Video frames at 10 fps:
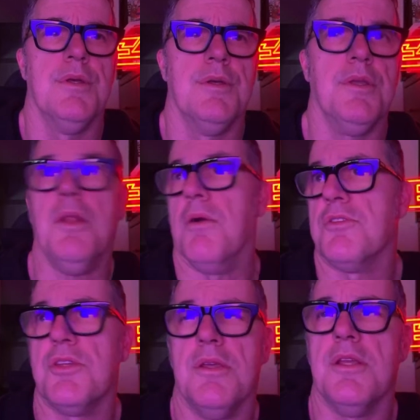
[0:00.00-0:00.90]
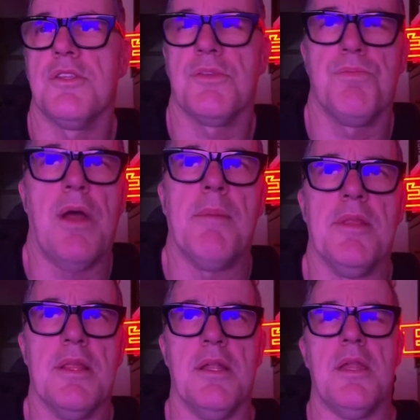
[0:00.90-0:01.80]
it's probably
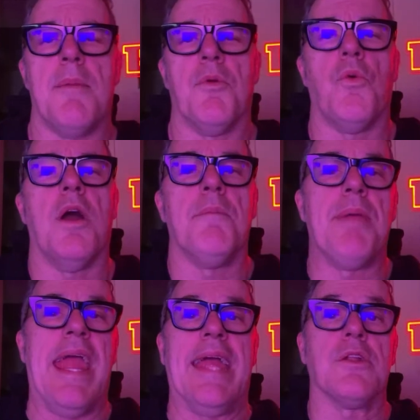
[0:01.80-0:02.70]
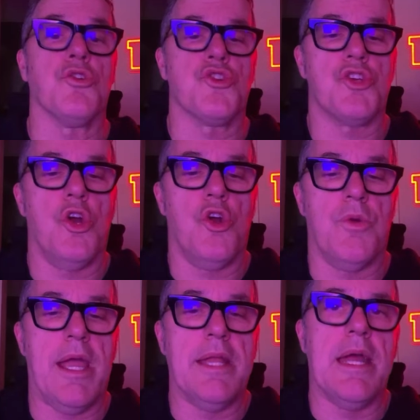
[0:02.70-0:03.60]
the number one panel show
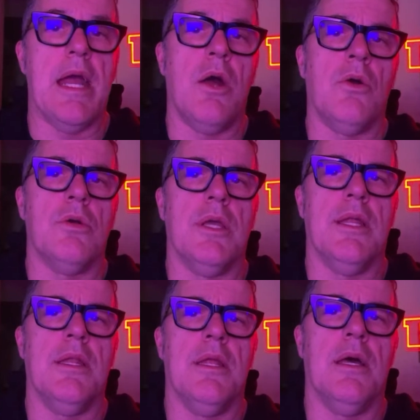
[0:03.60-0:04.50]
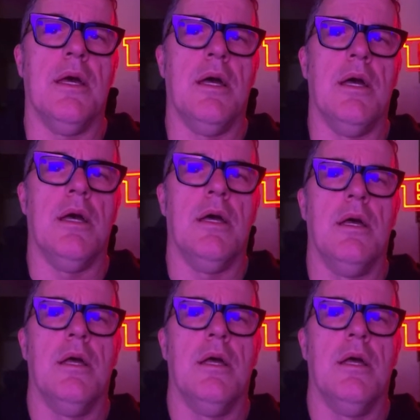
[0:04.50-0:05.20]
right now, and I